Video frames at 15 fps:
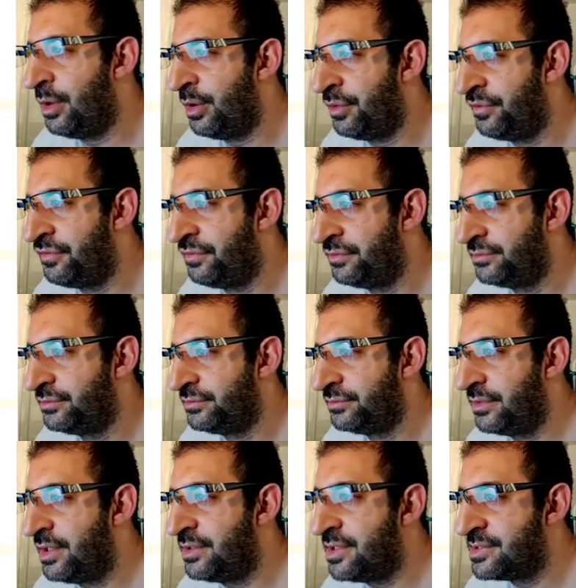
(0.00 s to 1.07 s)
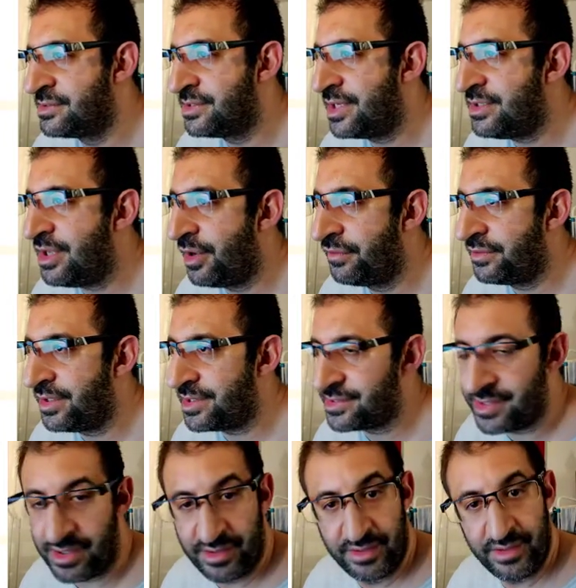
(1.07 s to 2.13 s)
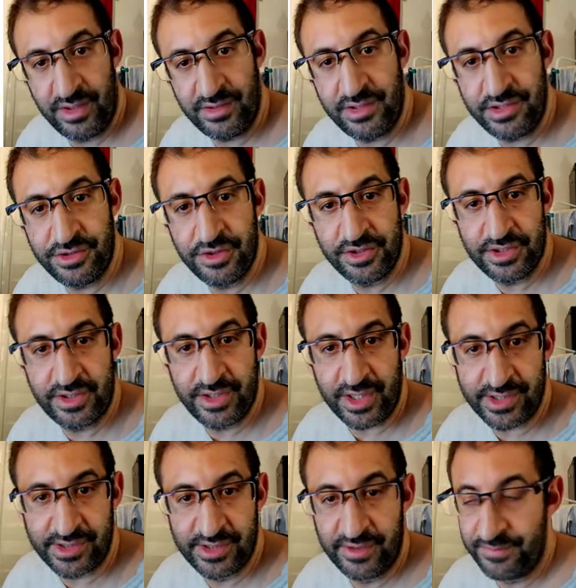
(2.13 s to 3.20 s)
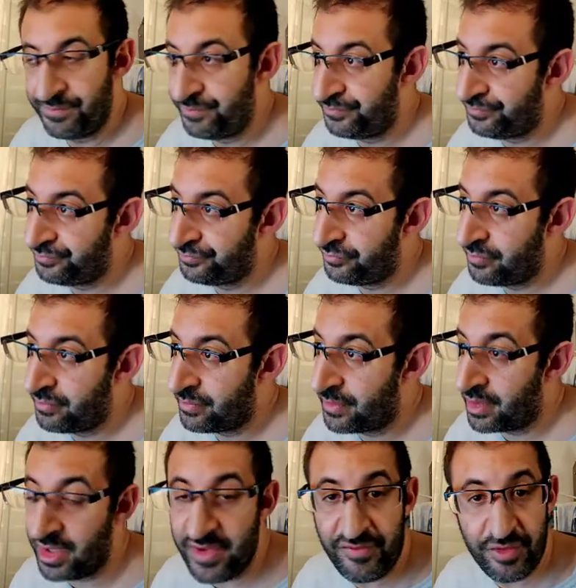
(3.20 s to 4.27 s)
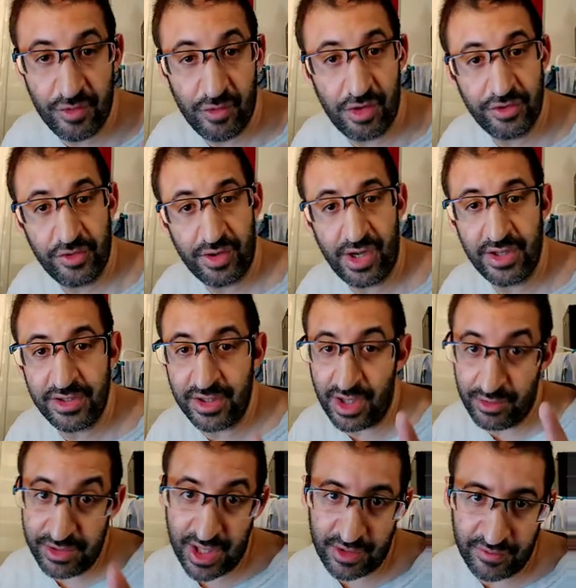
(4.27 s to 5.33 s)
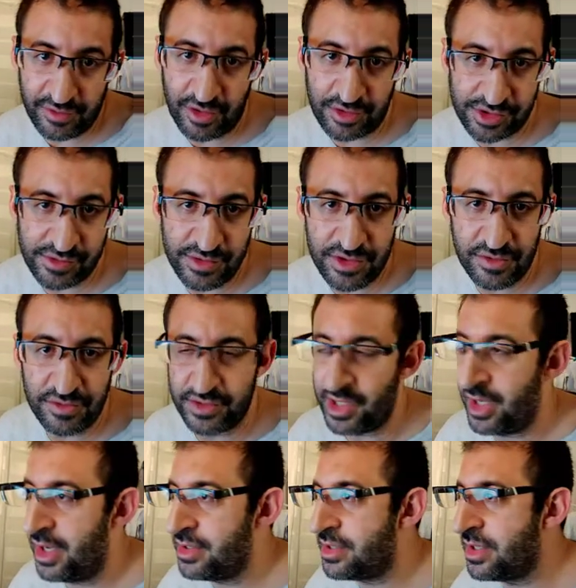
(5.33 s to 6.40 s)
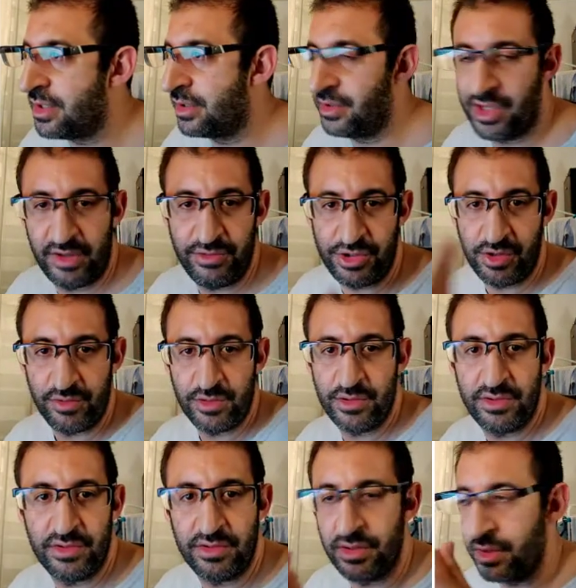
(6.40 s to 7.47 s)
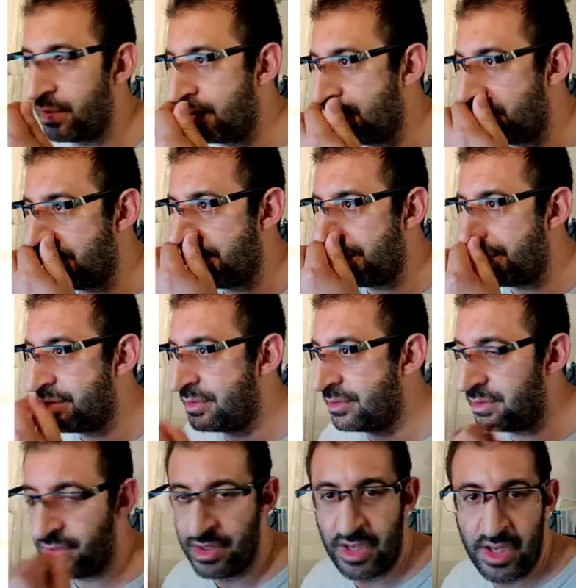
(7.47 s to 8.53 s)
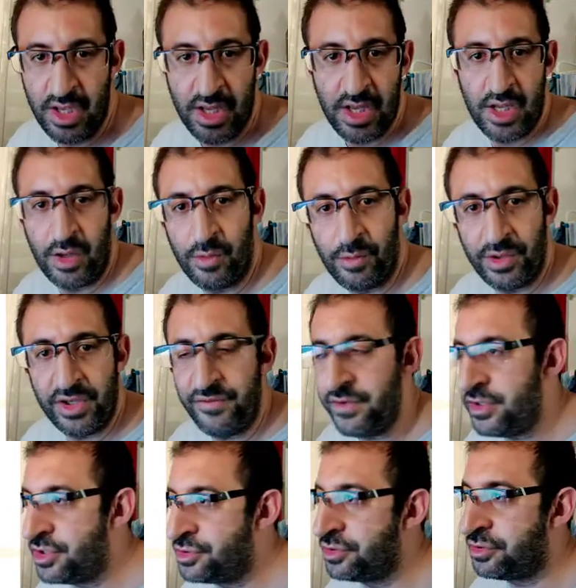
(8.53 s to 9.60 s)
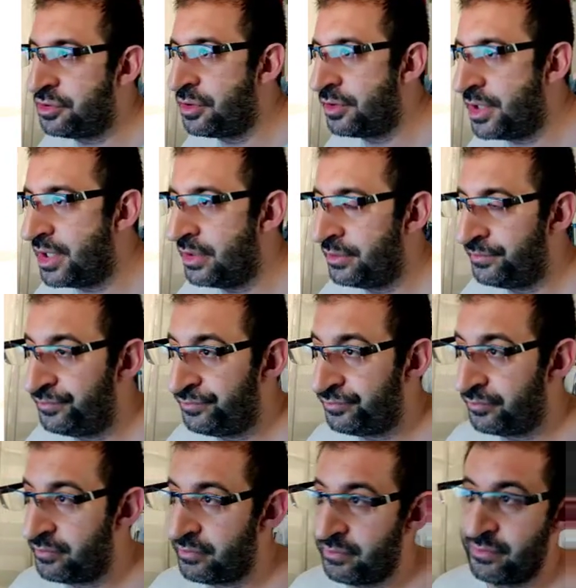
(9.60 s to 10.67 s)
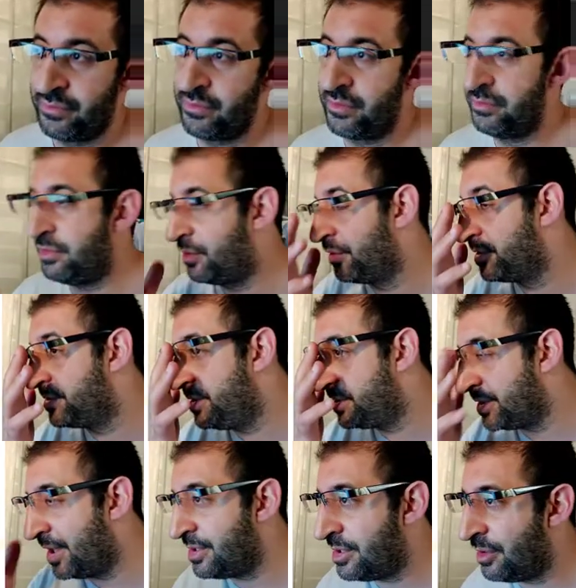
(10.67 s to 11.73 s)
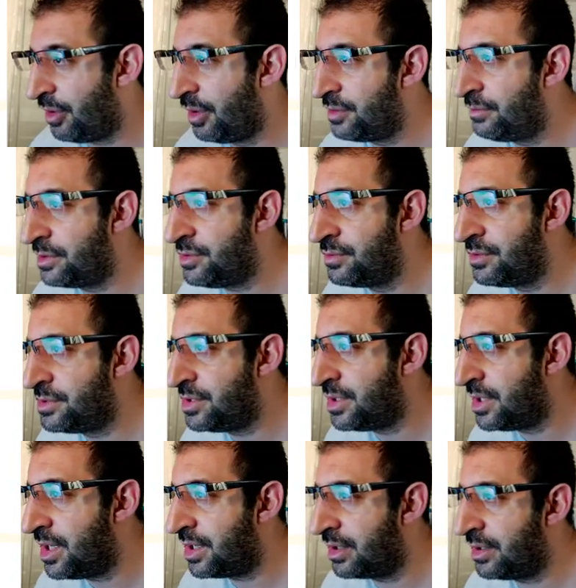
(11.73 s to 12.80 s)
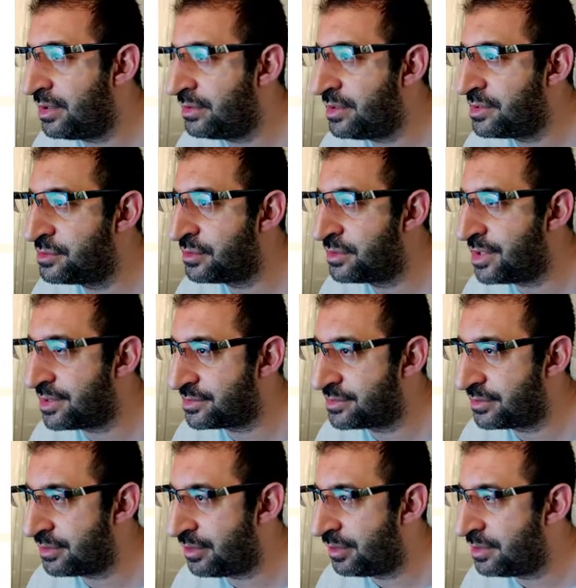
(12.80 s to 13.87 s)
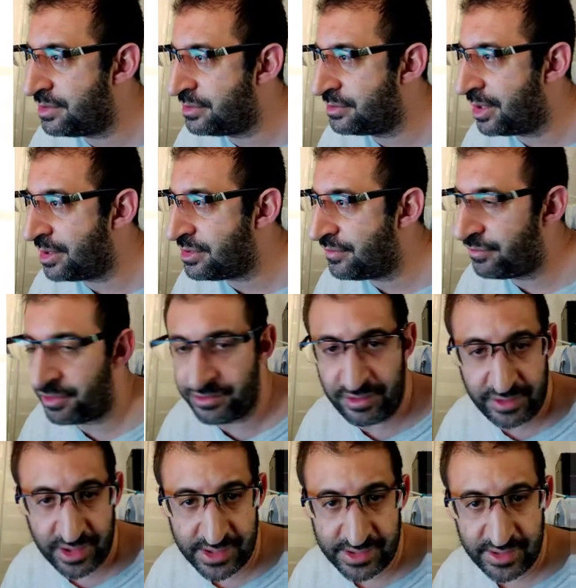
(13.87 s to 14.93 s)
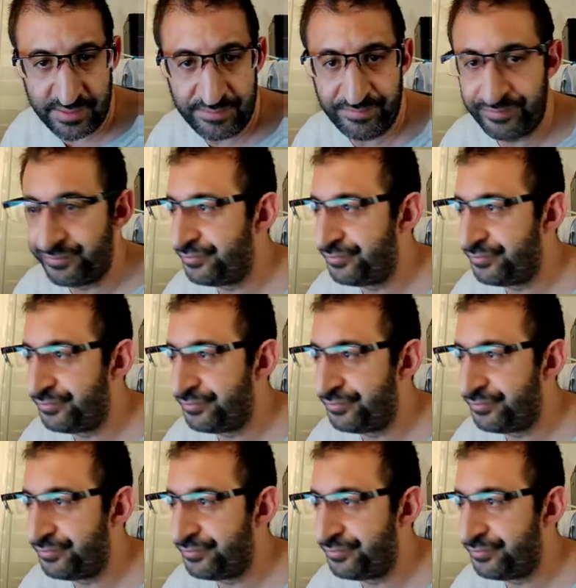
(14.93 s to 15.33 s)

of. It is an ID of test. It is just test. If you want your ID, oh yeah, of course you will use ID. I will show you in when I finish the tutorial. Because this ID, all what you will see here, it is the test, only ID for the test.